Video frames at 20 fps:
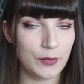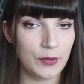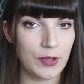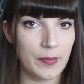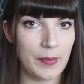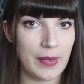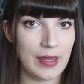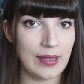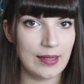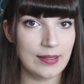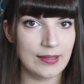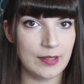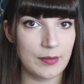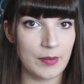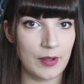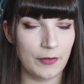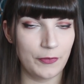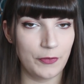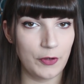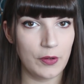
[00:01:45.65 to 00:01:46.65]
or they may
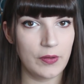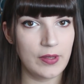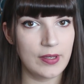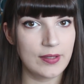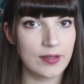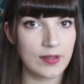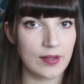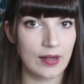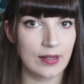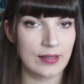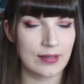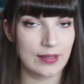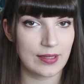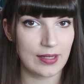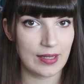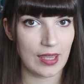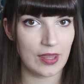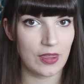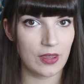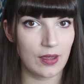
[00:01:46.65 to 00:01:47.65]
exhibit a few of these signs
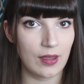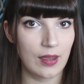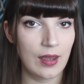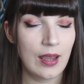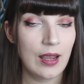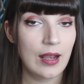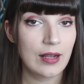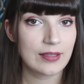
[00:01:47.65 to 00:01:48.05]
together.